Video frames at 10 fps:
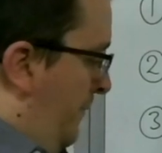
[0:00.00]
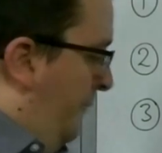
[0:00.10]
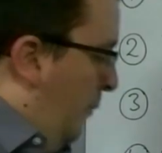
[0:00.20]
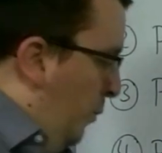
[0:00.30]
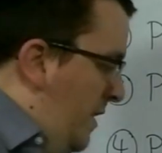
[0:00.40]

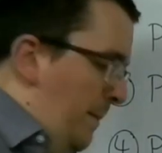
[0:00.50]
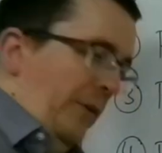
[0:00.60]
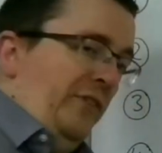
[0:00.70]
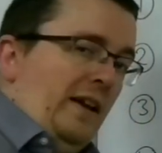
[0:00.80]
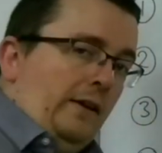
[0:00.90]
for
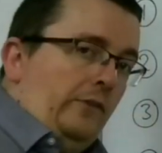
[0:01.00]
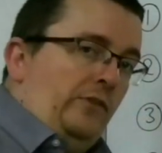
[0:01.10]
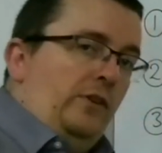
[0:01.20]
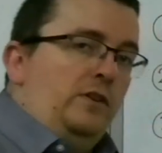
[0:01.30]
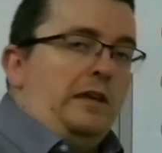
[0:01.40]
number
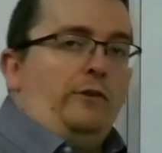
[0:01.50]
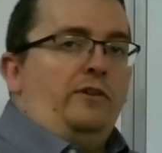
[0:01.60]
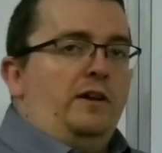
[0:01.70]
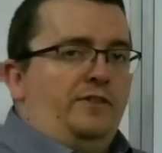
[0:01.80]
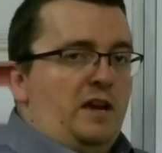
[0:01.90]
6
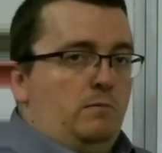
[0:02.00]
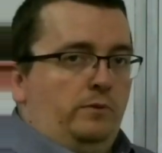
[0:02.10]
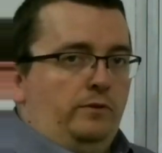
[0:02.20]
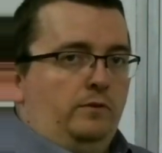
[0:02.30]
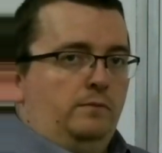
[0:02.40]
using our
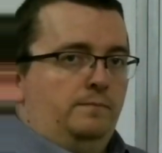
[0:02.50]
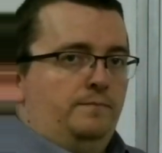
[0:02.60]
tables.